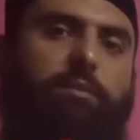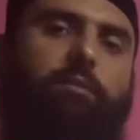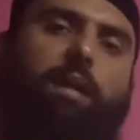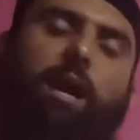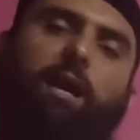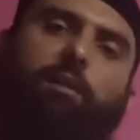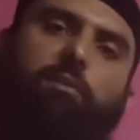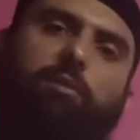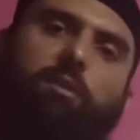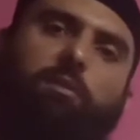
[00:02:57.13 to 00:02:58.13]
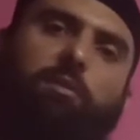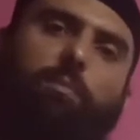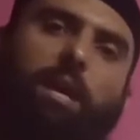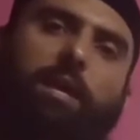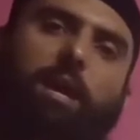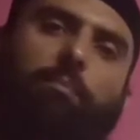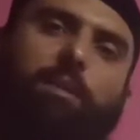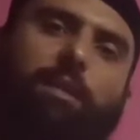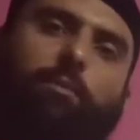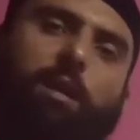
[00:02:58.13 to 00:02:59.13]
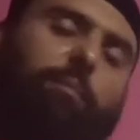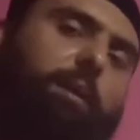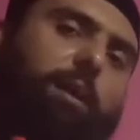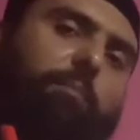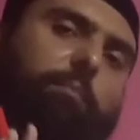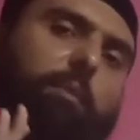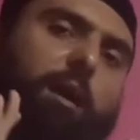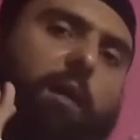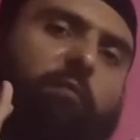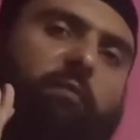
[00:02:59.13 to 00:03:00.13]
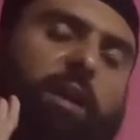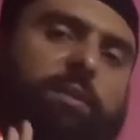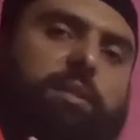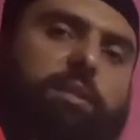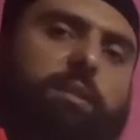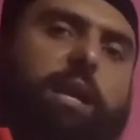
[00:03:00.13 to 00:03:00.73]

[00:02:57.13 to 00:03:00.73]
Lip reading: the oxygen supply of the neuron become affected.